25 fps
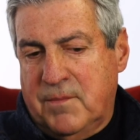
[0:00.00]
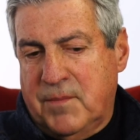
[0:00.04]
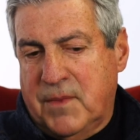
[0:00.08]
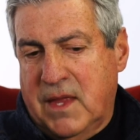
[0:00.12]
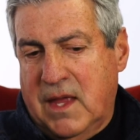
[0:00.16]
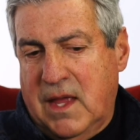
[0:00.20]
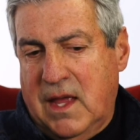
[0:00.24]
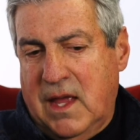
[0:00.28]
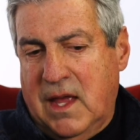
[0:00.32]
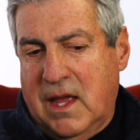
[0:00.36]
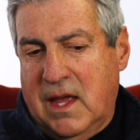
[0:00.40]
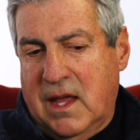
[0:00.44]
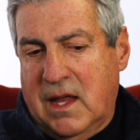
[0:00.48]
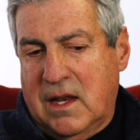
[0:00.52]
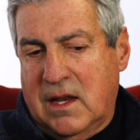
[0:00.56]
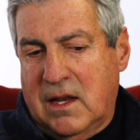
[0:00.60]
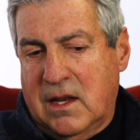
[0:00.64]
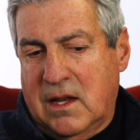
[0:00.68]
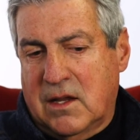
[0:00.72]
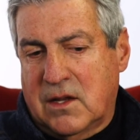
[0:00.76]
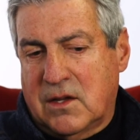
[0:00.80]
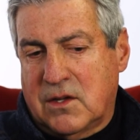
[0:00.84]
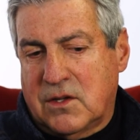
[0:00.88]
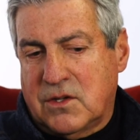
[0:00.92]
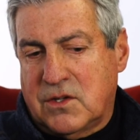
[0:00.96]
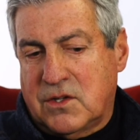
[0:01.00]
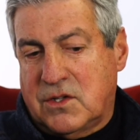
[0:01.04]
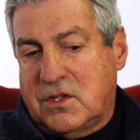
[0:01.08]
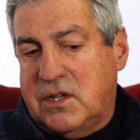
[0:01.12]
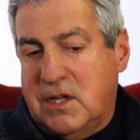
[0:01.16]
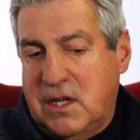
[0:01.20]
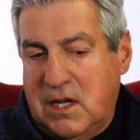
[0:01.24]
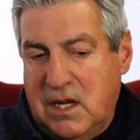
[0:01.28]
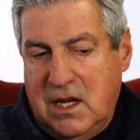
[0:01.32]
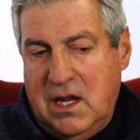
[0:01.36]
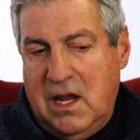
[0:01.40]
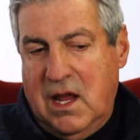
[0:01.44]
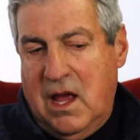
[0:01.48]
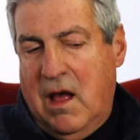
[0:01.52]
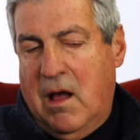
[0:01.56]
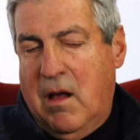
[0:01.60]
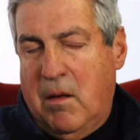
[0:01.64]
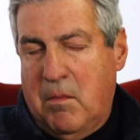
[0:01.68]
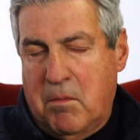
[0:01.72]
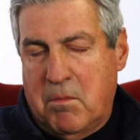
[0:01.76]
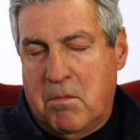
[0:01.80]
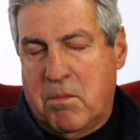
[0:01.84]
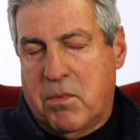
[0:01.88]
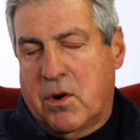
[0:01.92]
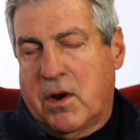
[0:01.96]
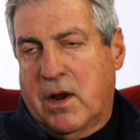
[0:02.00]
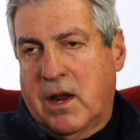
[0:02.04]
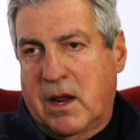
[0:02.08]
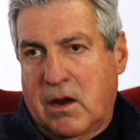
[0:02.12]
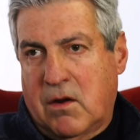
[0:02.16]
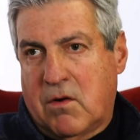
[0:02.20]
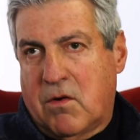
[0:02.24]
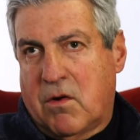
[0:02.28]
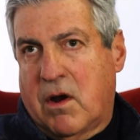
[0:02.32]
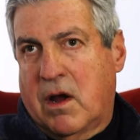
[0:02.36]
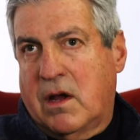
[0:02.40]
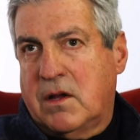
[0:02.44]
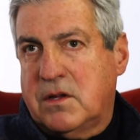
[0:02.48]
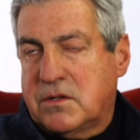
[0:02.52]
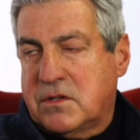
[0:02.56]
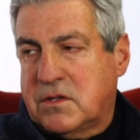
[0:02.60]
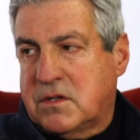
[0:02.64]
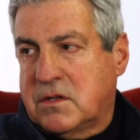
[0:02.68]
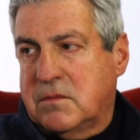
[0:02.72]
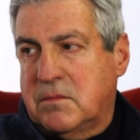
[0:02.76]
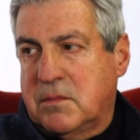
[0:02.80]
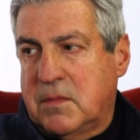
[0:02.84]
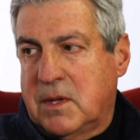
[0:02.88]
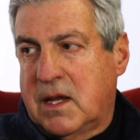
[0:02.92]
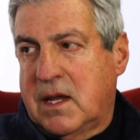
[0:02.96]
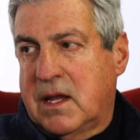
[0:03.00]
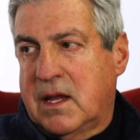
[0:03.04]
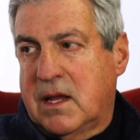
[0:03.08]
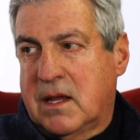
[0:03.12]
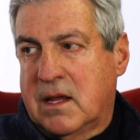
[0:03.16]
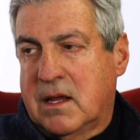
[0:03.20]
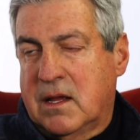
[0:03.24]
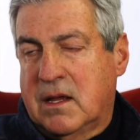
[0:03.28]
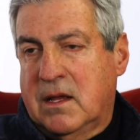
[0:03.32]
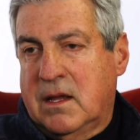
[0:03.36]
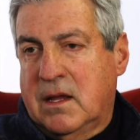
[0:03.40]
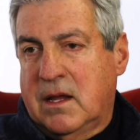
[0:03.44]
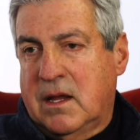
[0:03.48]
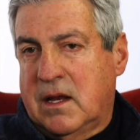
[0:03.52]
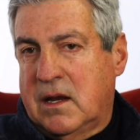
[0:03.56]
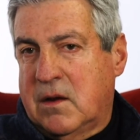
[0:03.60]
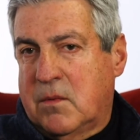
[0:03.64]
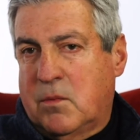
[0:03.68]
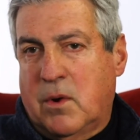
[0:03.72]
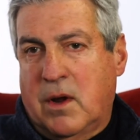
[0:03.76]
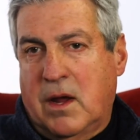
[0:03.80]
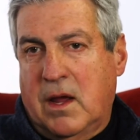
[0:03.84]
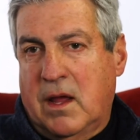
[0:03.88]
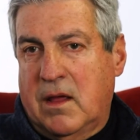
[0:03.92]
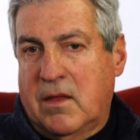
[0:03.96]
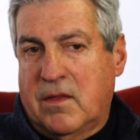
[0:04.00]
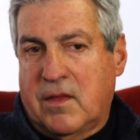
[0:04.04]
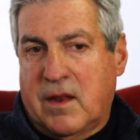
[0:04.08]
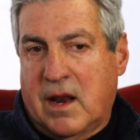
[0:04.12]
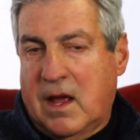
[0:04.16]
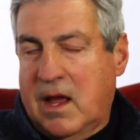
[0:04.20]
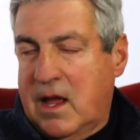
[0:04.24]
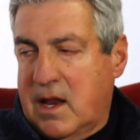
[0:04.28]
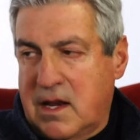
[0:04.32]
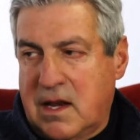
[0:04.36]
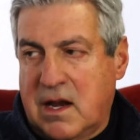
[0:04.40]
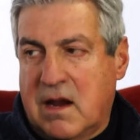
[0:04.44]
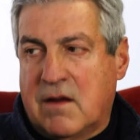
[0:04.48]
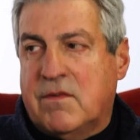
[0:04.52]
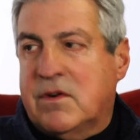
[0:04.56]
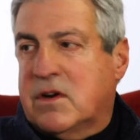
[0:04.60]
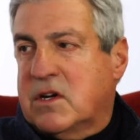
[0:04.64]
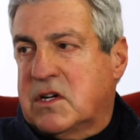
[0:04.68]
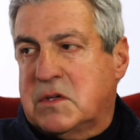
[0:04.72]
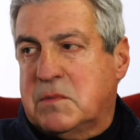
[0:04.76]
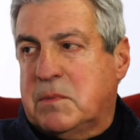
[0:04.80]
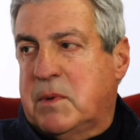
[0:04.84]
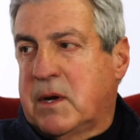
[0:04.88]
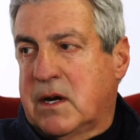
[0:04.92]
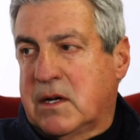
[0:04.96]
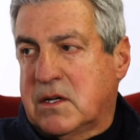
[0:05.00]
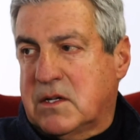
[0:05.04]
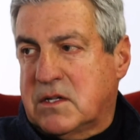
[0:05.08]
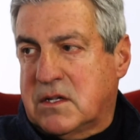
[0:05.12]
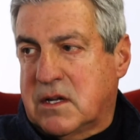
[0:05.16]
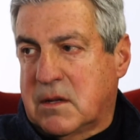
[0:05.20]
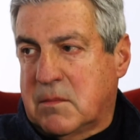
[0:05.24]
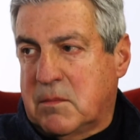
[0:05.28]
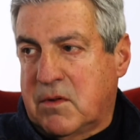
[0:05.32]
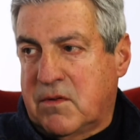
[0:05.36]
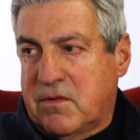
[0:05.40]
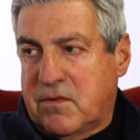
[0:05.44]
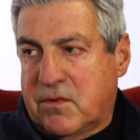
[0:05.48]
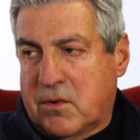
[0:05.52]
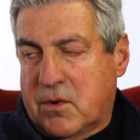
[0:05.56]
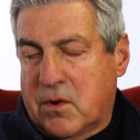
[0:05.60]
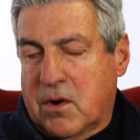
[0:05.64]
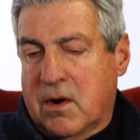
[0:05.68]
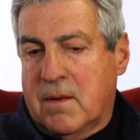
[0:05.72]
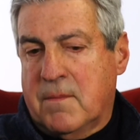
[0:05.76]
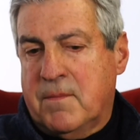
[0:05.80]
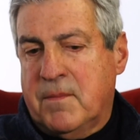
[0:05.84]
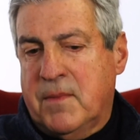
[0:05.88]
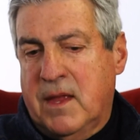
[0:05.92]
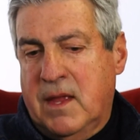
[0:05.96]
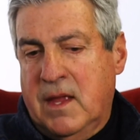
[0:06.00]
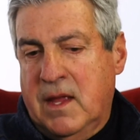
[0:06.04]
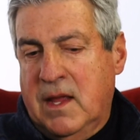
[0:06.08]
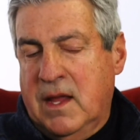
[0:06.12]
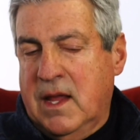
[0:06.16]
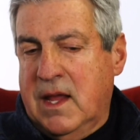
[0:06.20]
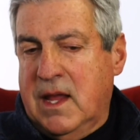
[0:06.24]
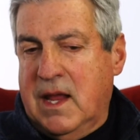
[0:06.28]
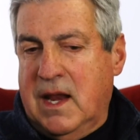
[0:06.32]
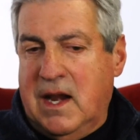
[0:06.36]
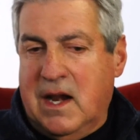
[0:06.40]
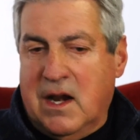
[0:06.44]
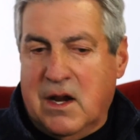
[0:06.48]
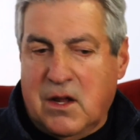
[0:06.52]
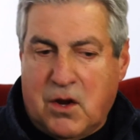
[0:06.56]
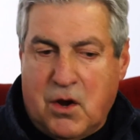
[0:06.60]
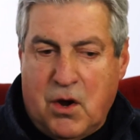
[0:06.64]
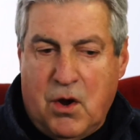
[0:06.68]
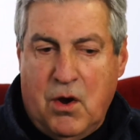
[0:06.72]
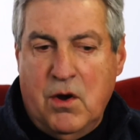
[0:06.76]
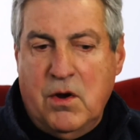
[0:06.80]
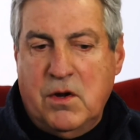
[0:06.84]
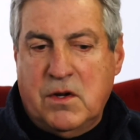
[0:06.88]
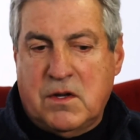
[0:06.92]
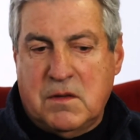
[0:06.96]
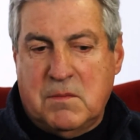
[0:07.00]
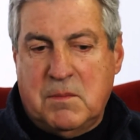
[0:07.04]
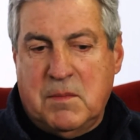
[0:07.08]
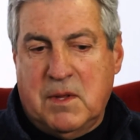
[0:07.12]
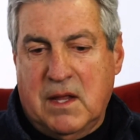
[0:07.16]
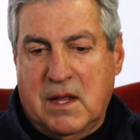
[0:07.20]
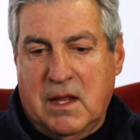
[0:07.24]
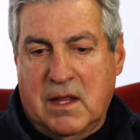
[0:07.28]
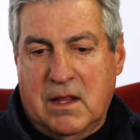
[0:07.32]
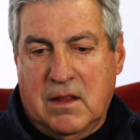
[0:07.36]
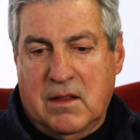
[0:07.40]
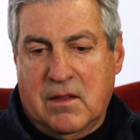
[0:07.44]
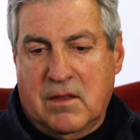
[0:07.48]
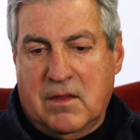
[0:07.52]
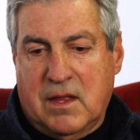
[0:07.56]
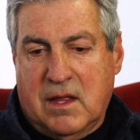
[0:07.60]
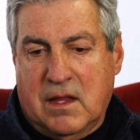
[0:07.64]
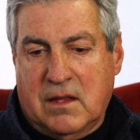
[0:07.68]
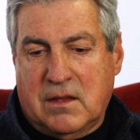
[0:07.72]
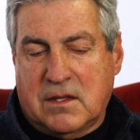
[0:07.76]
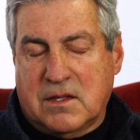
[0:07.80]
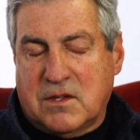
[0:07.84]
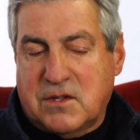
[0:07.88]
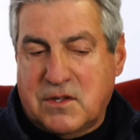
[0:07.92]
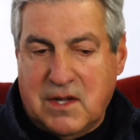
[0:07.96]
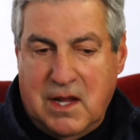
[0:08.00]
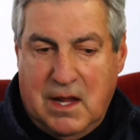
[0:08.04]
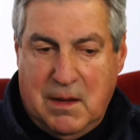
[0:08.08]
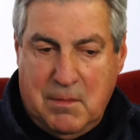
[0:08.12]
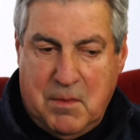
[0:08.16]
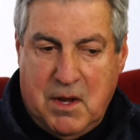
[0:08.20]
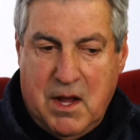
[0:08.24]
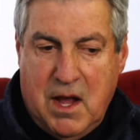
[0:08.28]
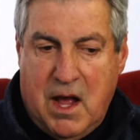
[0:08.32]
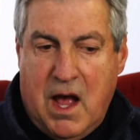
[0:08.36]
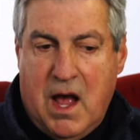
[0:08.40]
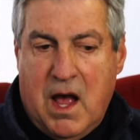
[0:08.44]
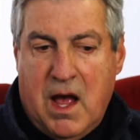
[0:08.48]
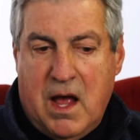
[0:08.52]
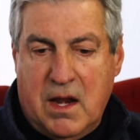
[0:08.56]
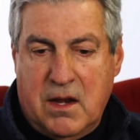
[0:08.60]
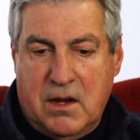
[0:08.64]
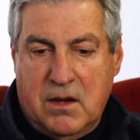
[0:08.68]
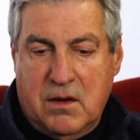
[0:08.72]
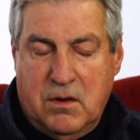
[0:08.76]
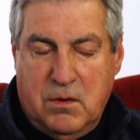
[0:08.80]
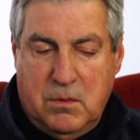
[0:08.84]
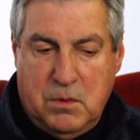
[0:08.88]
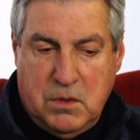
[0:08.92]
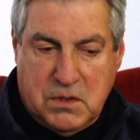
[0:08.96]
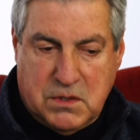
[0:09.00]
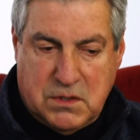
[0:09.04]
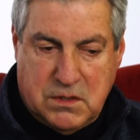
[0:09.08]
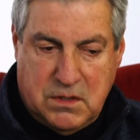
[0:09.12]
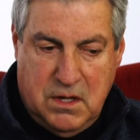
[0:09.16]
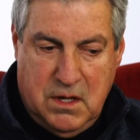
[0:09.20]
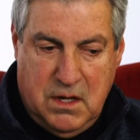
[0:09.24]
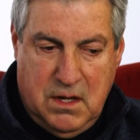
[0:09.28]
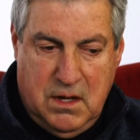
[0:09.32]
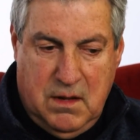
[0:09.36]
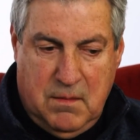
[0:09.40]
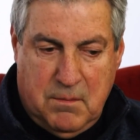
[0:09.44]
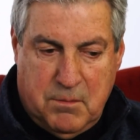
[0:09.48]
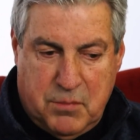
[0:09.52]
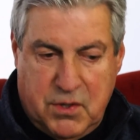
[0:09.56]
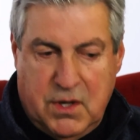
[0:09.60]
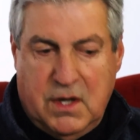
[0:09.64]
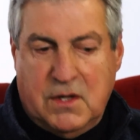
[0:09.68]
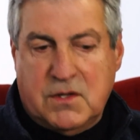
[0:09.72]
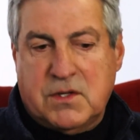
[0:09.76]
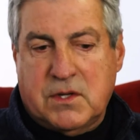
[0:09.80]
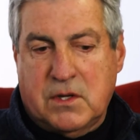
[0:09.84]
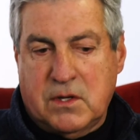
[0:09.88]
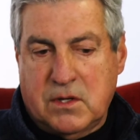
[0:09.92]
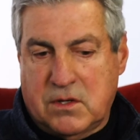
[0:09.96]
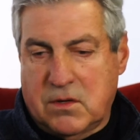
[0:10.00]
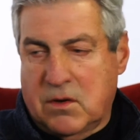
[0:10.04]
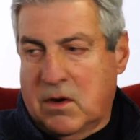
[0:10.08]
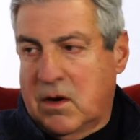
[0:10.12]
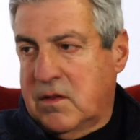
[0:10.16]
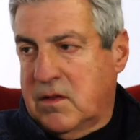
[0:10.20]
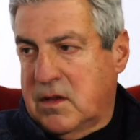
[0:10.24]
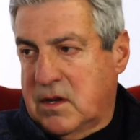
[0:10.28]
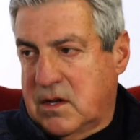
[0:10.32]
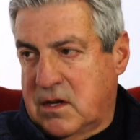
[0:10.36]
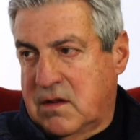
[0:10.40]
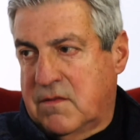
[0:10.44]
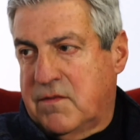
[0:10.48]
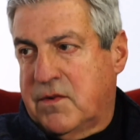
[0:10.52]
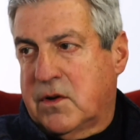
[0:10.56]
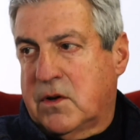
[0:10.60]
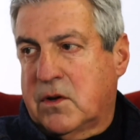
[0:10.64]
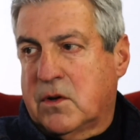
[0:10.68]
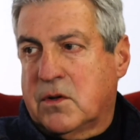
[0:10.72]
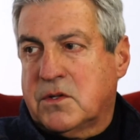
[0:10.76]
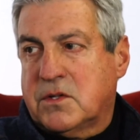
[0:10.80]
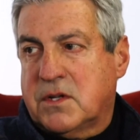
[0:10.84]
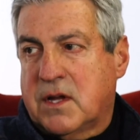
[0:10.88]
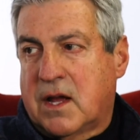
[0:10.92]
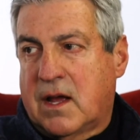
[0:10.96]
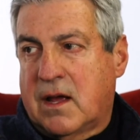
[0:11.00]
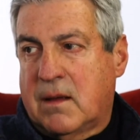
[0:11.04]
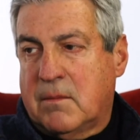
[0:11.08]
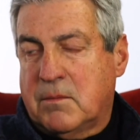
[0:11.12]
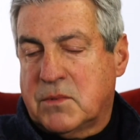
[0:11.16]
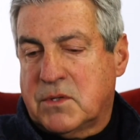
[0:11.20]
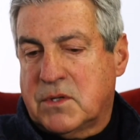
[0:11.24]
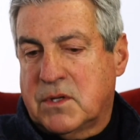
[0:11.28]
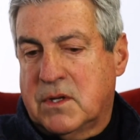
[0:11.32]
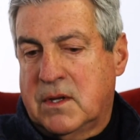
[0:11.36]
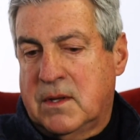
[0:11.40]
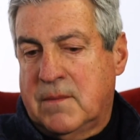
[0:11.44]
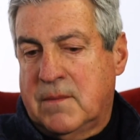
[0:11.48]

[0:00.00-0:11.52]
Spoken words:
And she helped bring Christ to me in a way that I had never experienced it before. And it occurred to me that the same God who was present during the difficult times